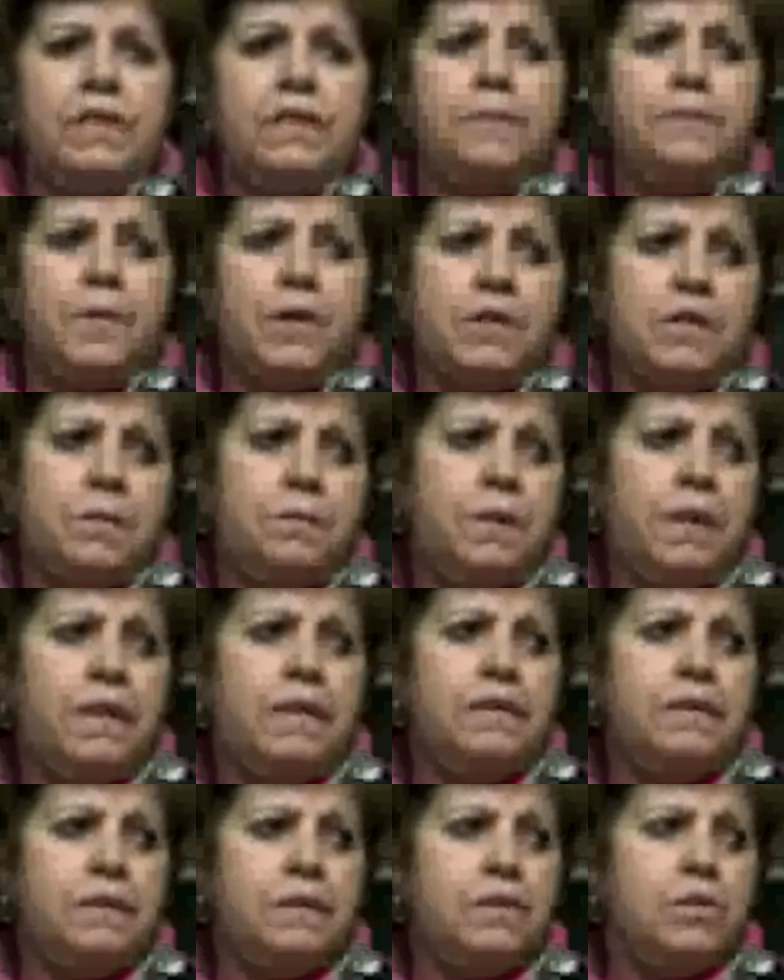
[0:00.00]
the
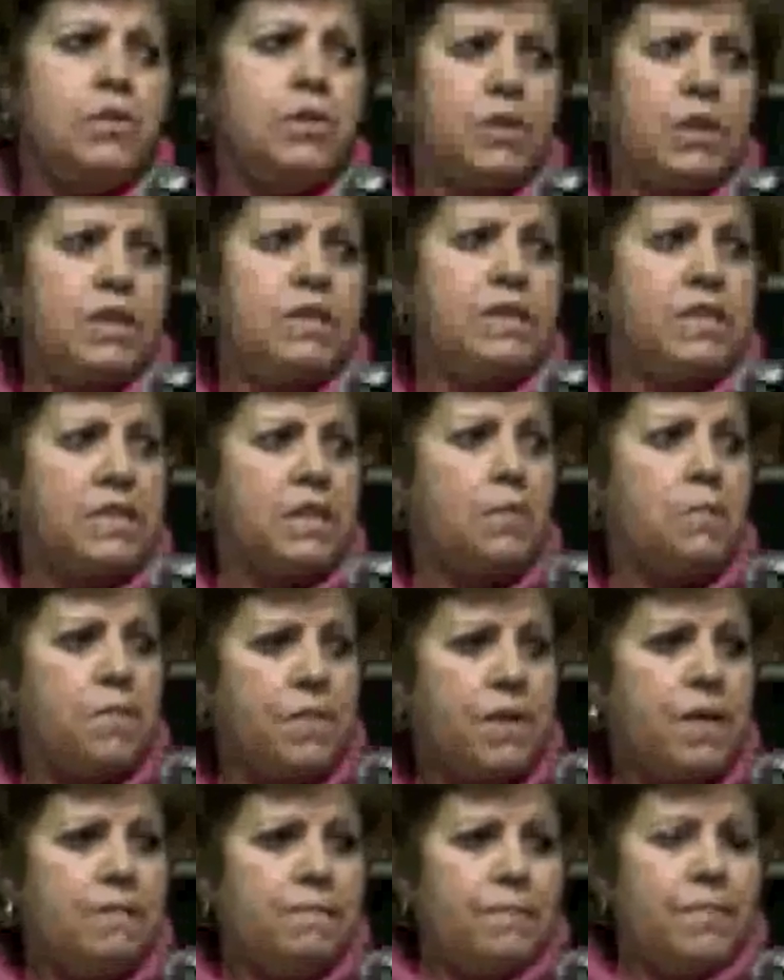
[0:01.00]
possibility to say
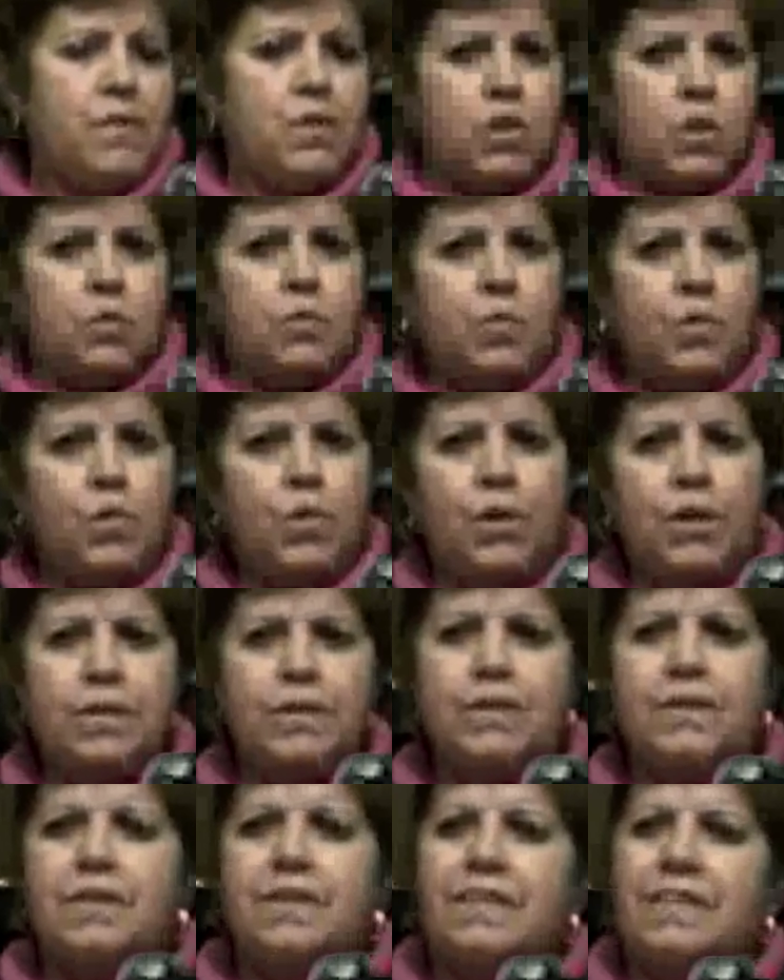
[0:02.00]
something, some
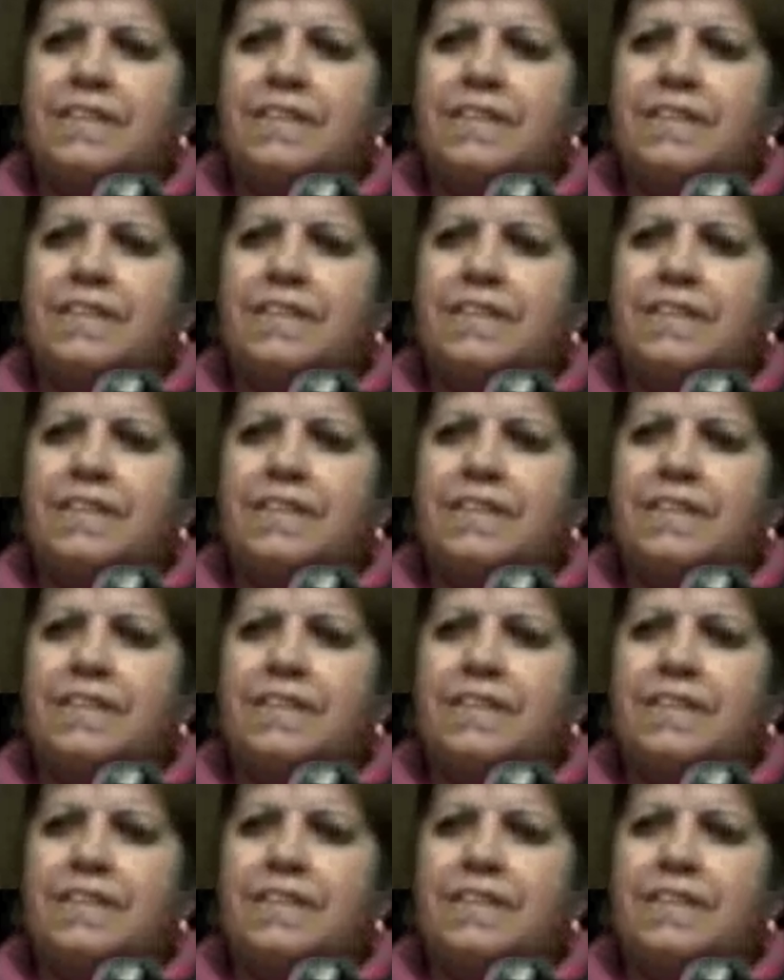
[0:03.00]
words.